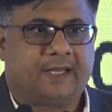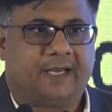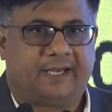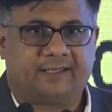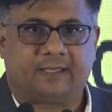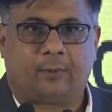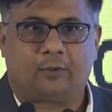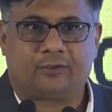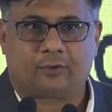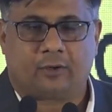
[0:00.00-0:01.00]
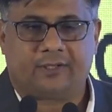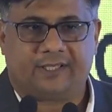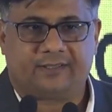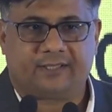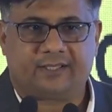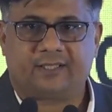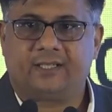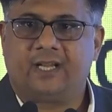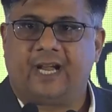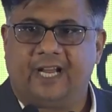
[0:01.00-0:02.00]
it is about strong research,
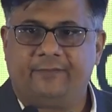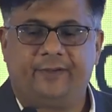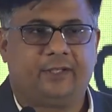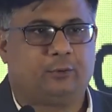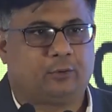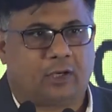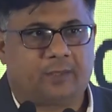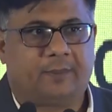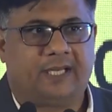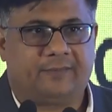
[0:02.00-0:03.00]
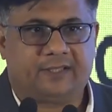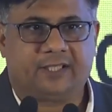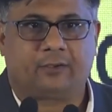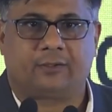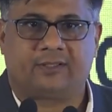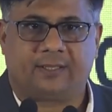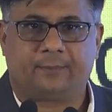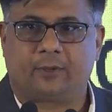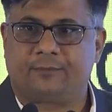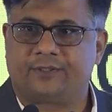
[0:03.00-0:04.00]
and we do not believe in the
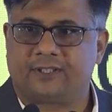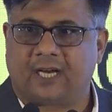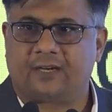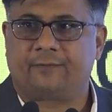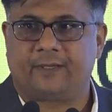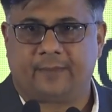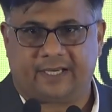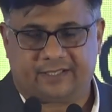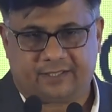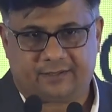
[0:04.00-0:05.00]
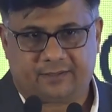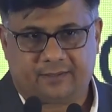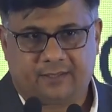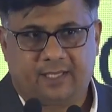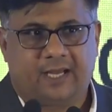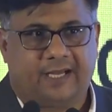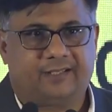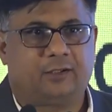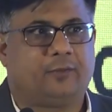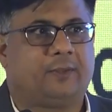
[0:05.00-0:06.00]
concept of star fund managers.
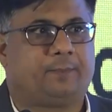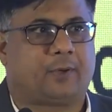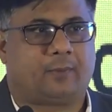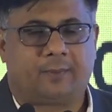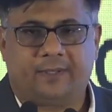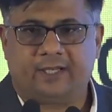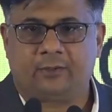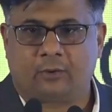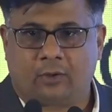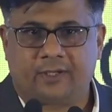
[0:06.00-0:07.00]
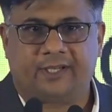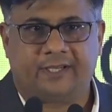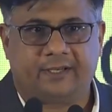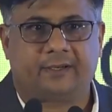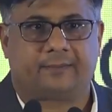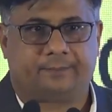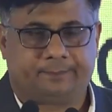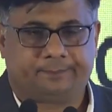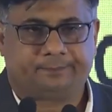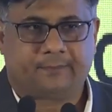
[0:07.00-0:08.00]
Hence you will probably not hear
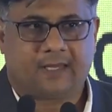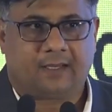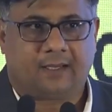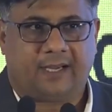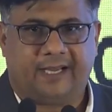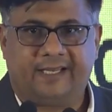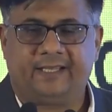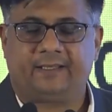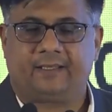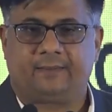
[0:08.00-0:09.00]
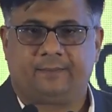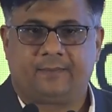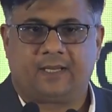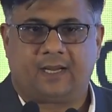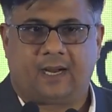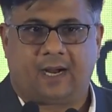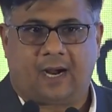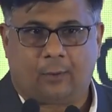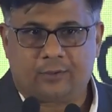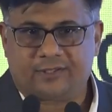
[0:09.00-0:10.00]
any
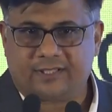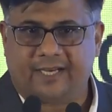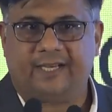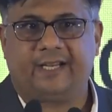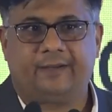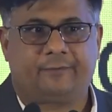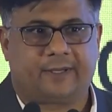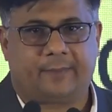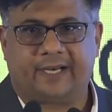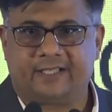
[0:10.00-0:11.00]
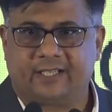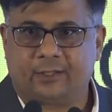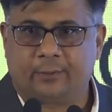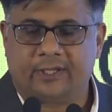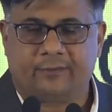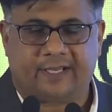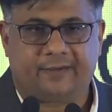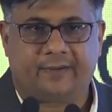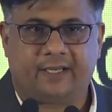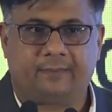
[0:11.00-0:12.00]
outstanding fund manager doing very
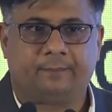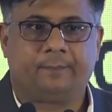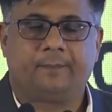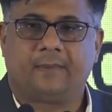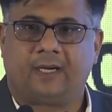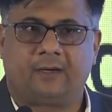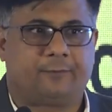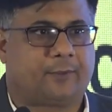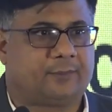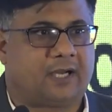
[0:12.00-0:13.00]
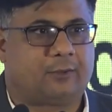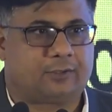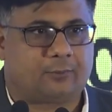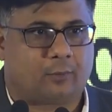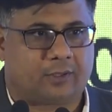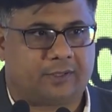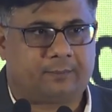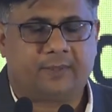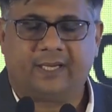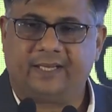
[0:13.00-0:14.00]
well from the house of quantum.
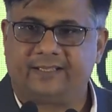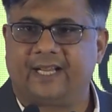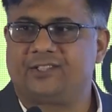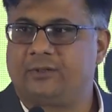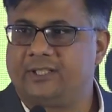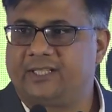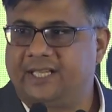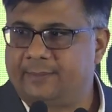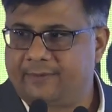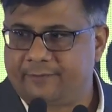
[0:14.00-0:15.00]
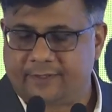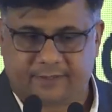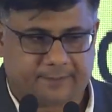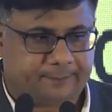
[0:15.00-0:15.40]
It is actually the team effort.